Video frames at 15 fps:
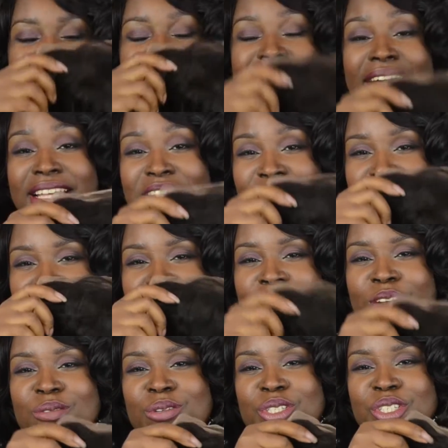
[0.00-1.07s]
size of the
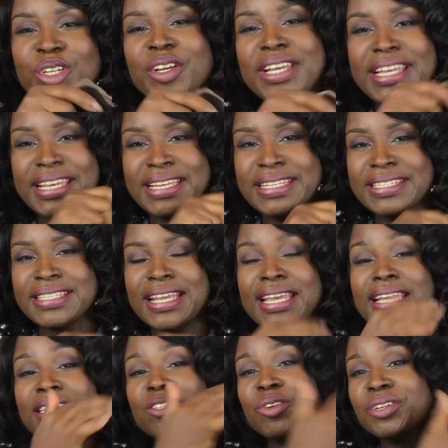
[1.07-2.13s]
closure is
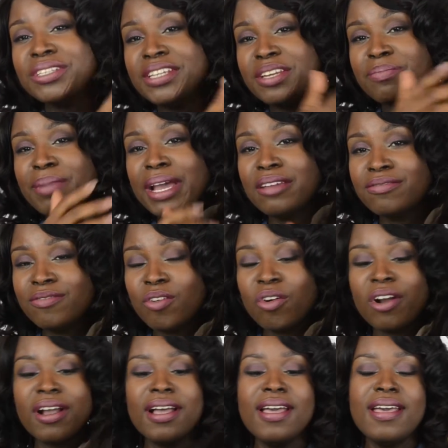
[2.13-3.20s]
a 13 by
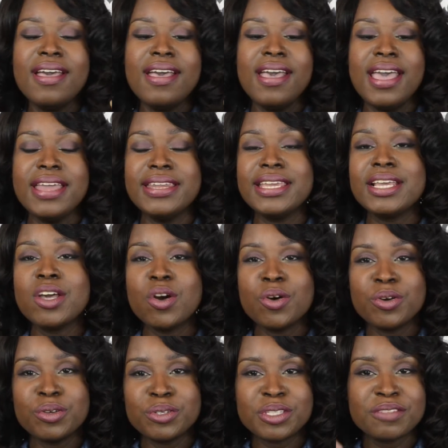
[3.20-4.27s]
4, and it
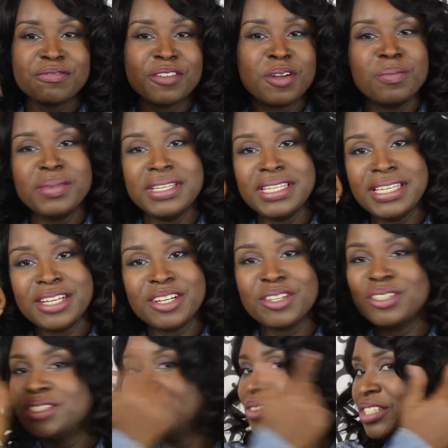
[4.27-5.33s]
goes from
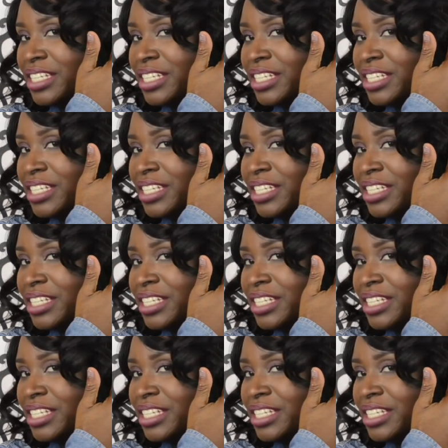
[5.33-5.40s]
ear to